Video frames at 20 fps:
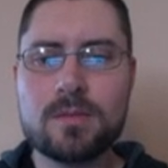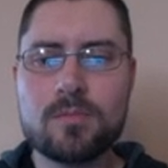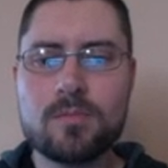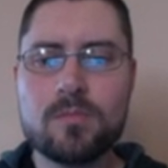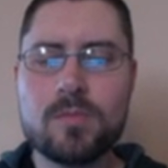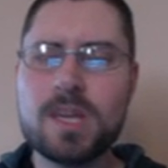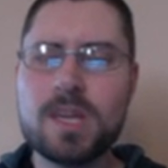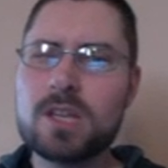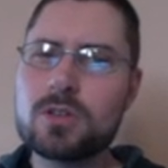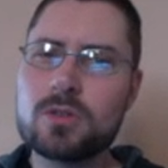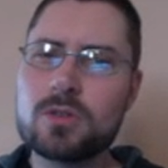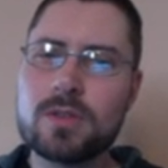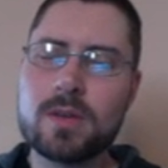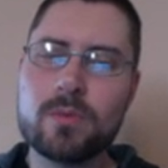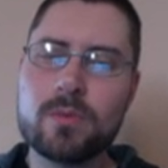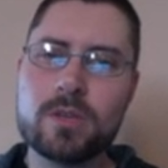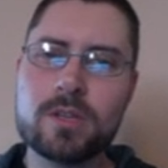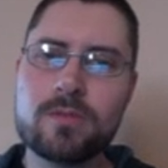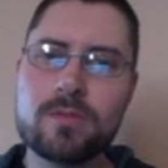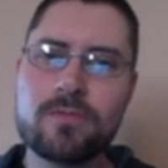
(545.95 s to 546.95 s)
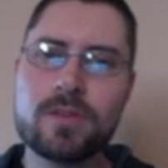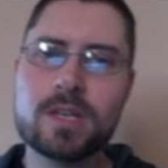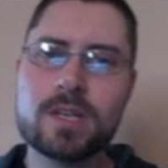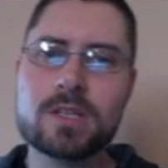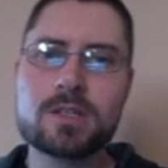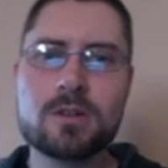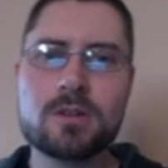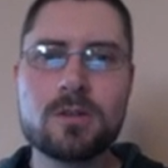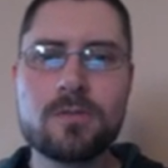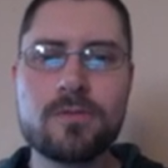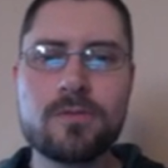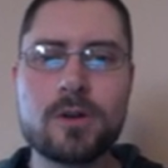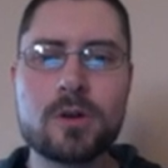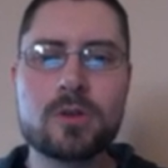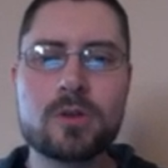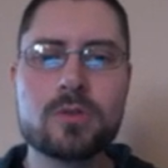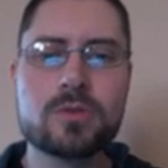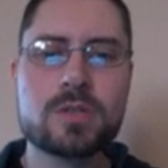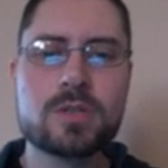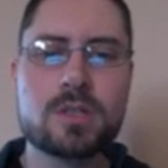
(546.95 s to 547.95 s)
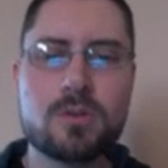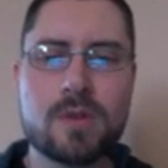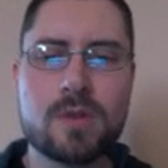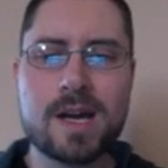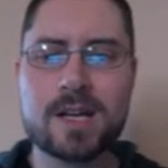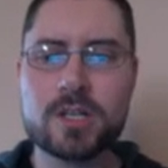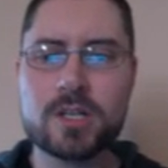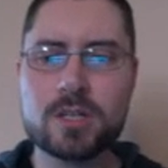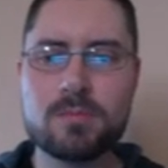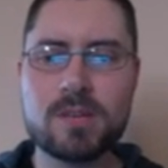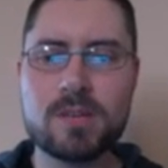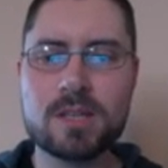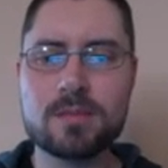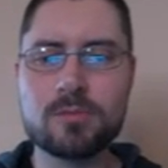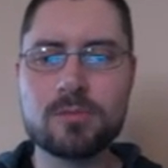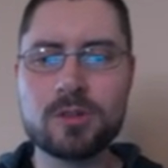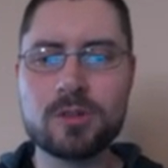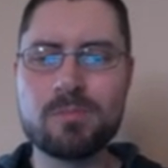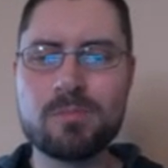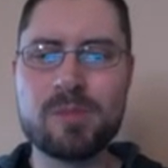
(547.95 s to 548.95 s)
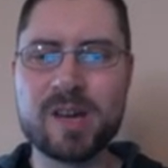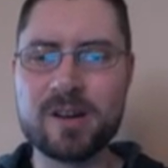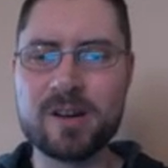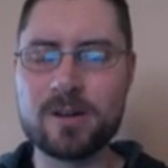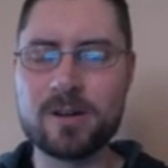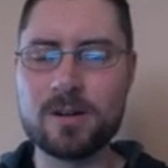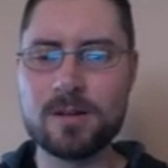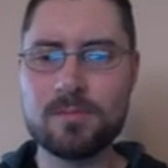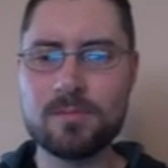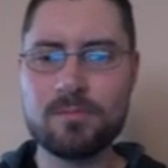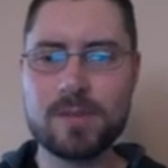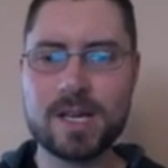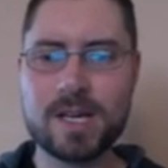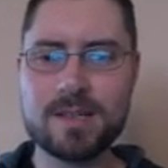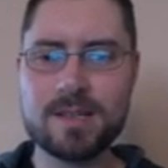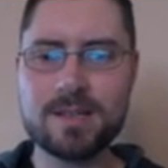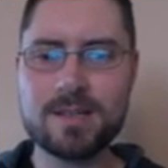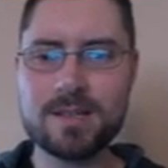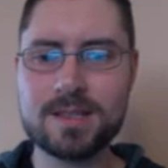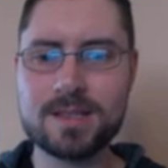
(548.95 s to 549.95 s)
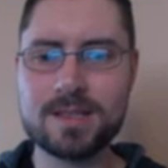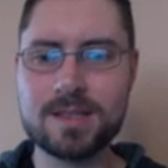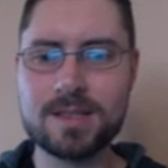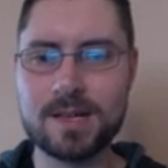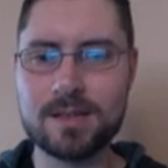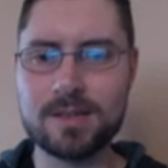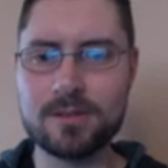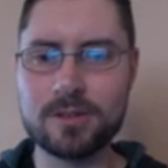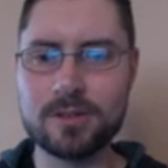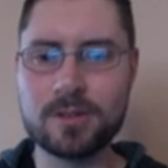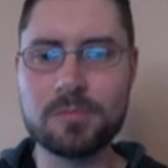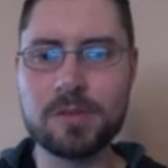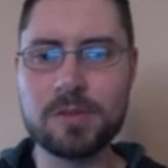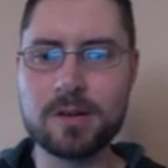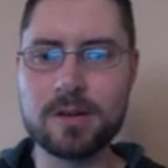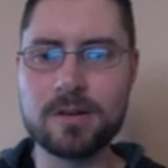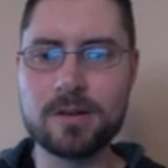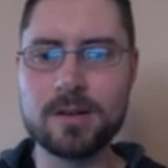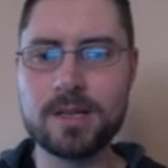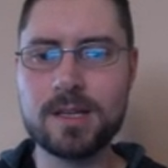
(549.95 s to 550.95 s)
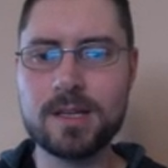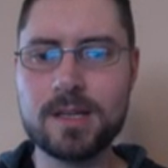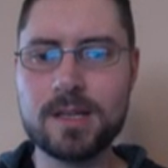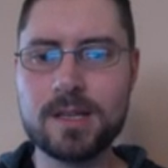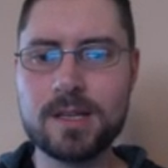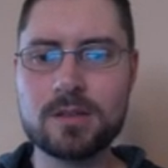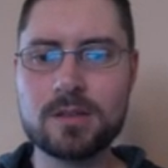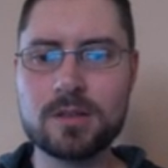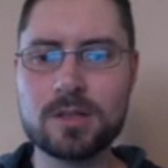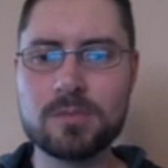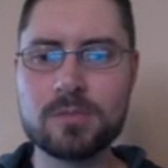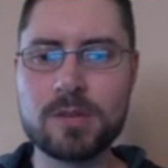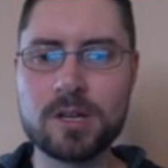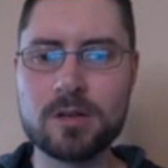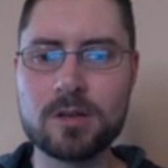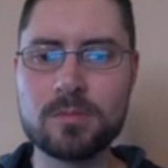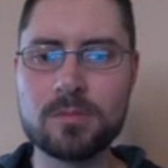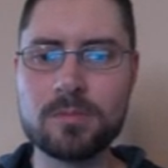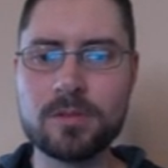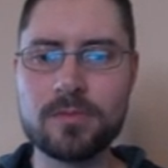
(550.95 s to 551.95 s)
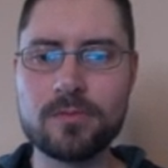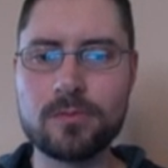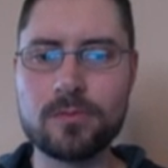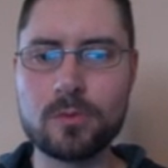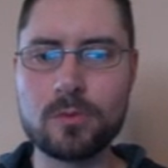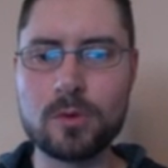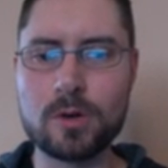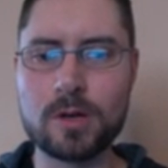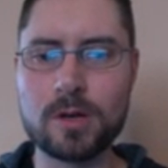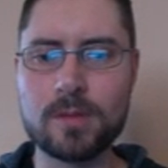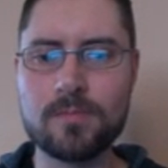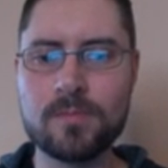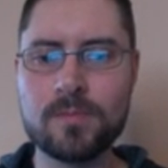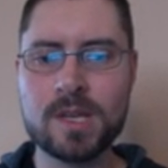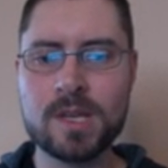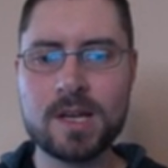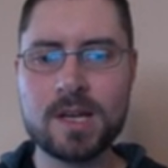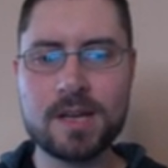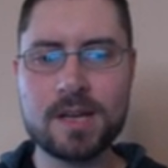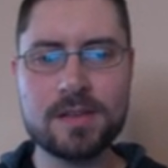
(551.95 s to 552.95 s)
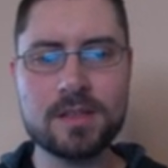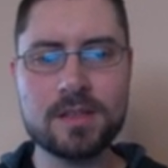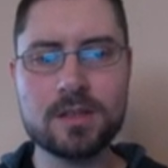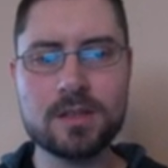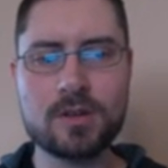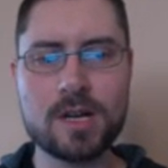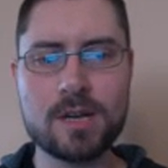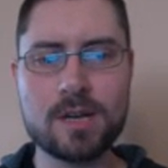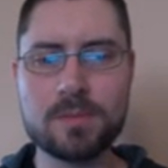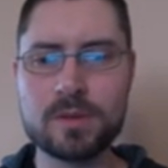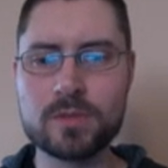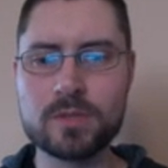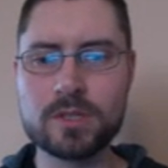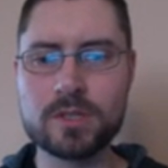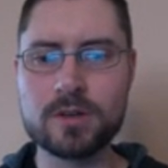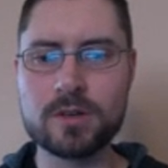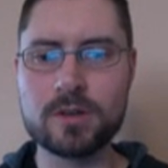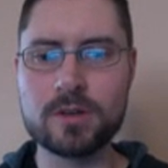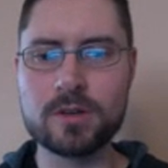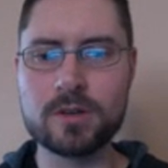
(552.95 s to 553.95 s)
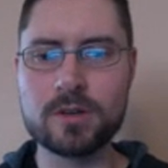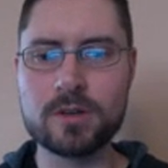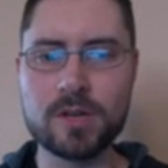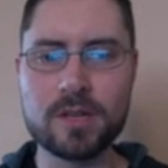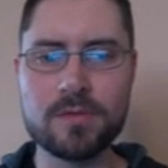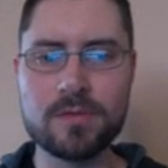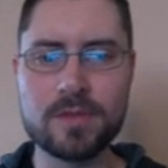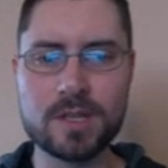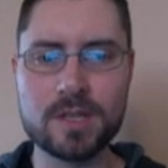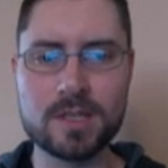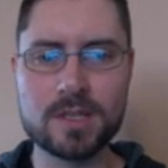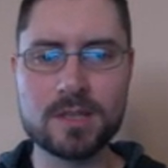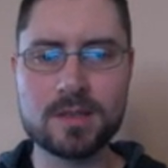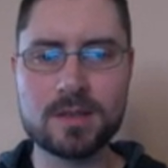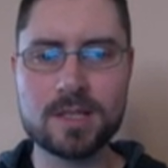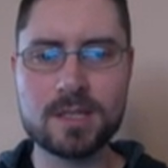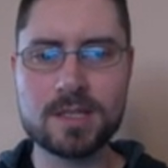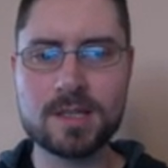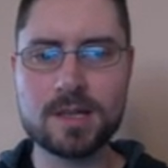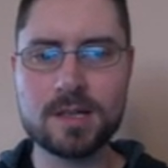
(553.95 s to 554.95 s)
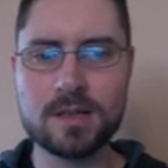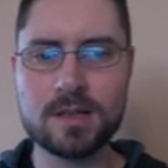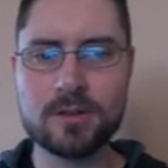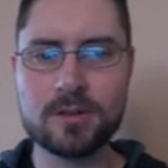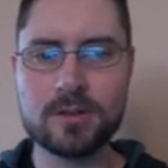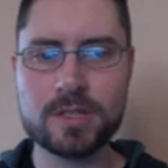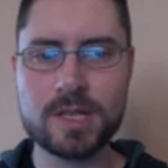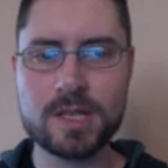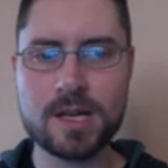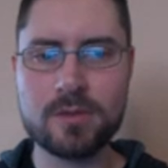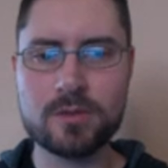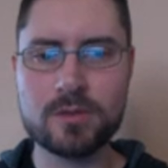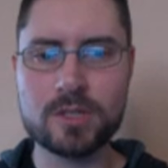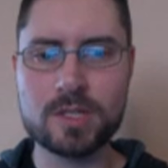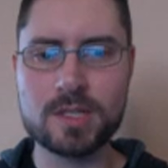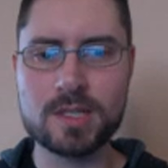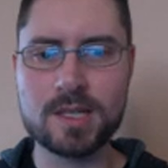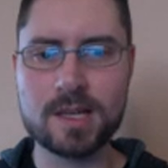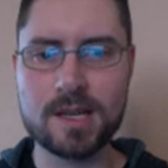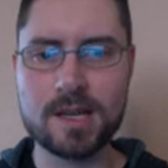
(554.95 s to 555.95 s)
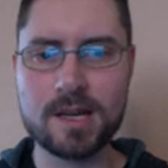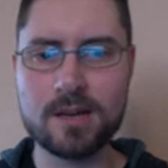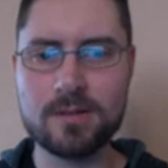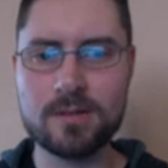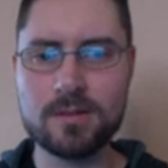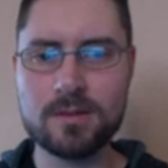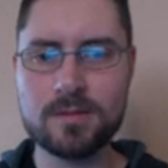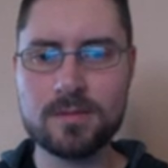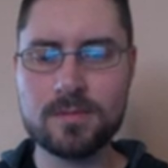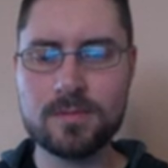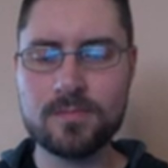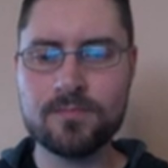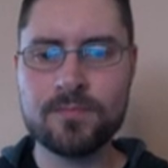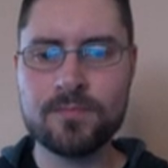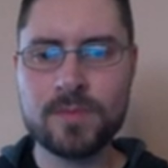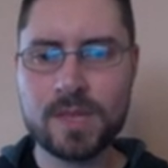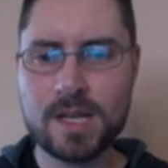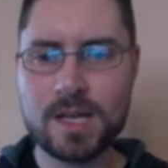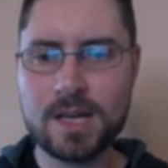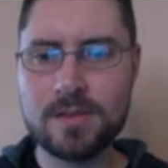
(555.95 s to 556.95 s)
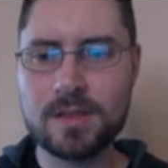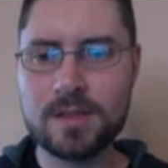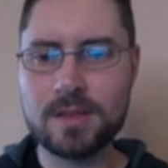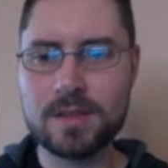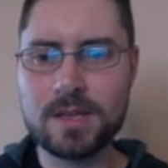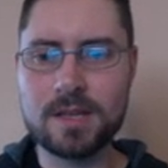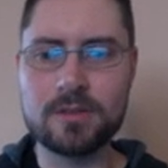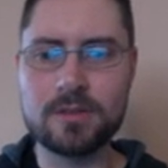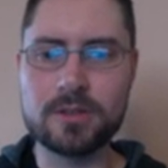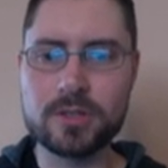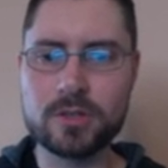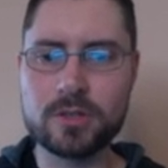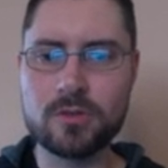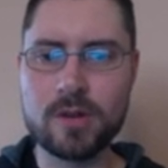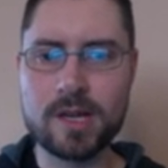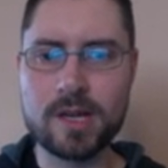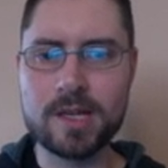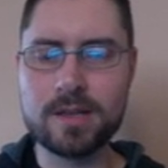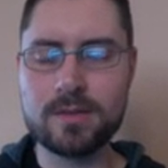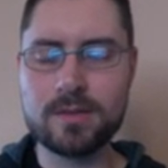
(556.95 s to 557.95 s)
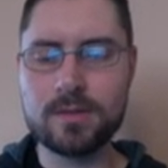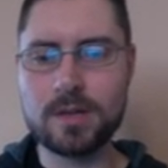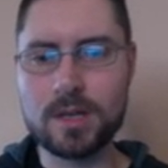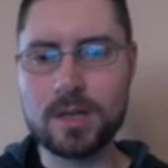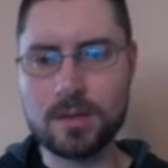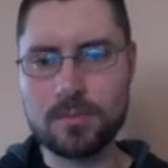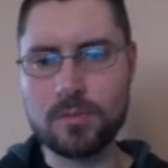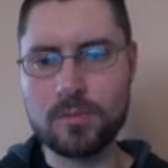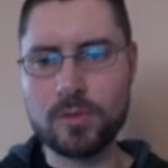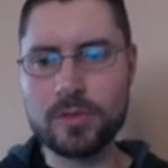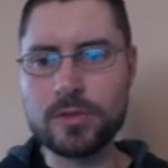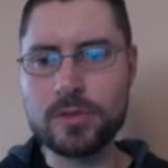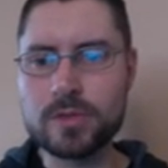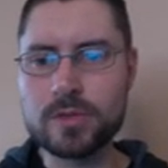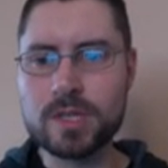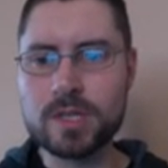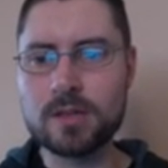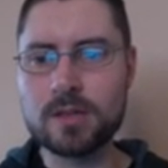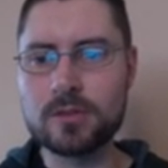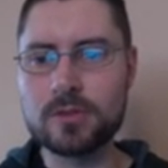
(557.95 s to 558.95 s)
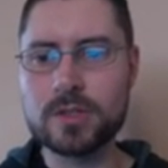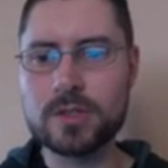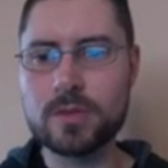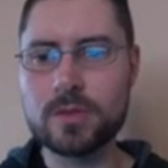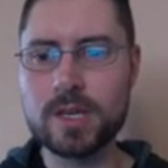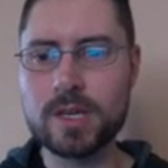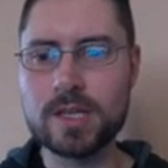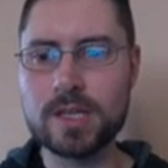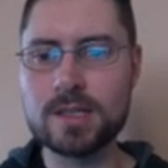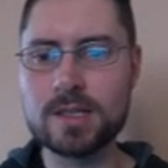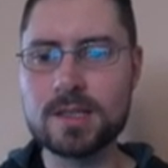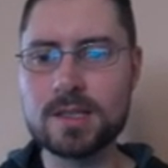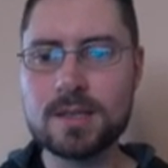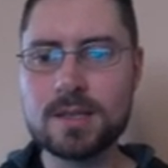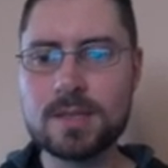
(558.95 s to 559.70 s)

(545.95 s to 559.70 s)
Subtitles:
Make sure that when you fix your photos, you actually make them look better. Mine does not look better. It actually looked better before. I think the cropping was good, but these colors I would just take out. I think that looks great with those colors the way it is.